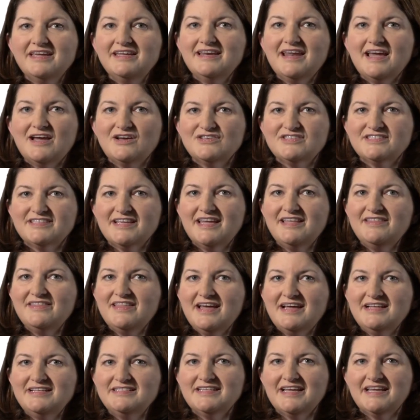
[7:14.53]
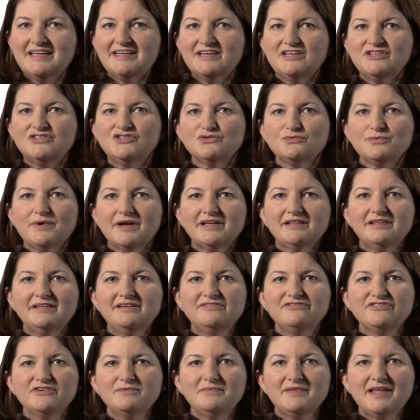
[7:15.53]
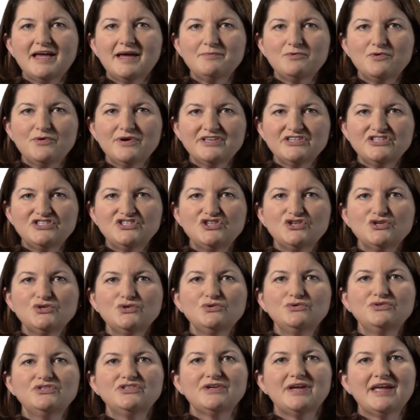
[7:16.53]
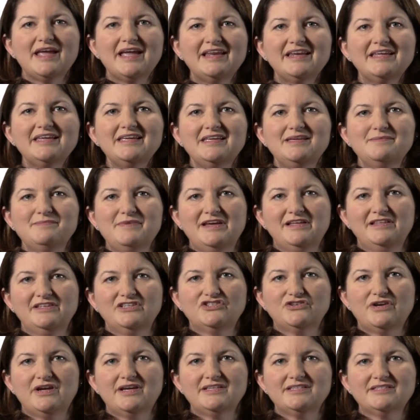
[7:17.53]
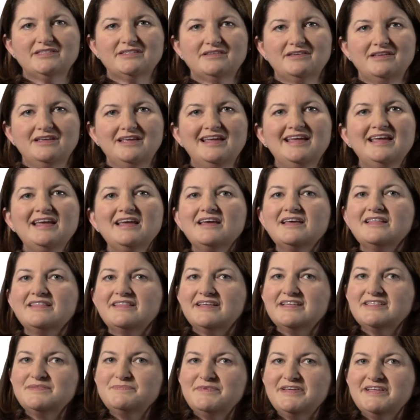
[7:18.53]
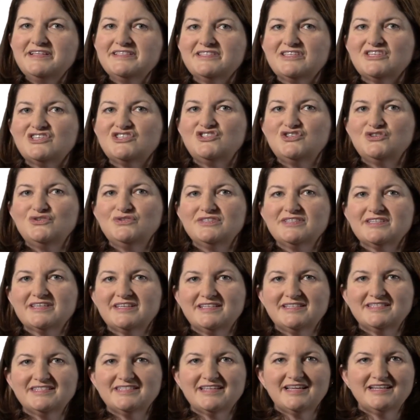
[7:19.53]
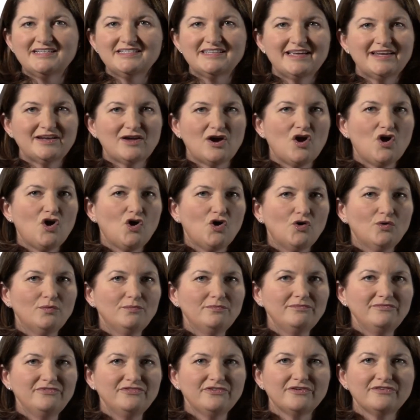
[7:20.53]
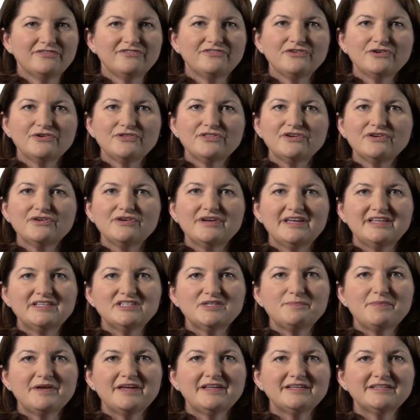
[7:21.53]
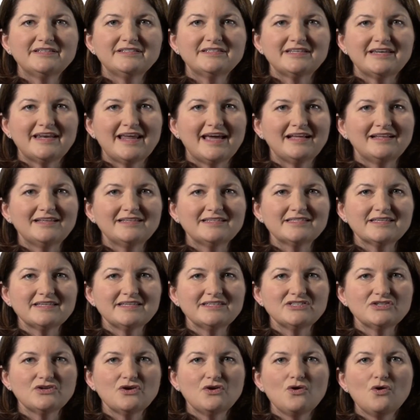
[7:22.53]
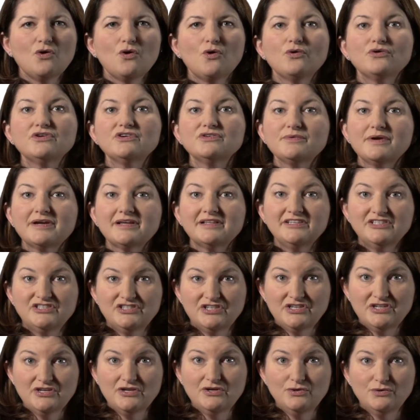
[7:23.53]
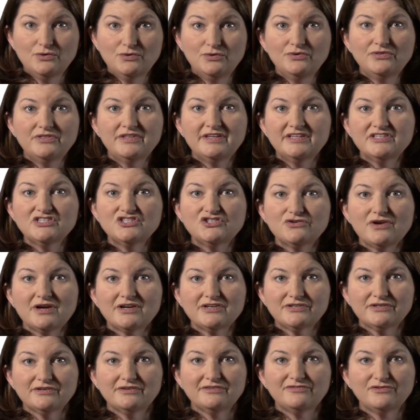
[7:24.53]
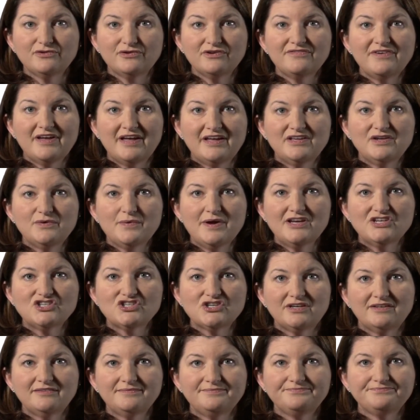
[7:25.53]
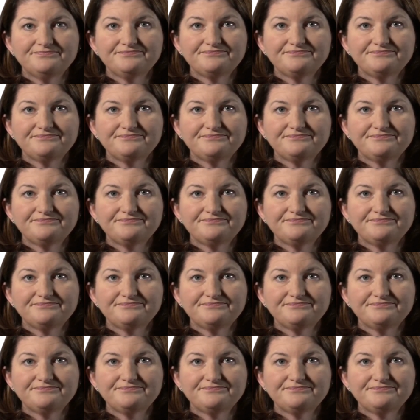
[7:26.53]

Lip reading: can now send that data directly from LabQuest 2 to any email address. This means that students can send data home for further independent analysis or directly to you, the instructor, for evaluation.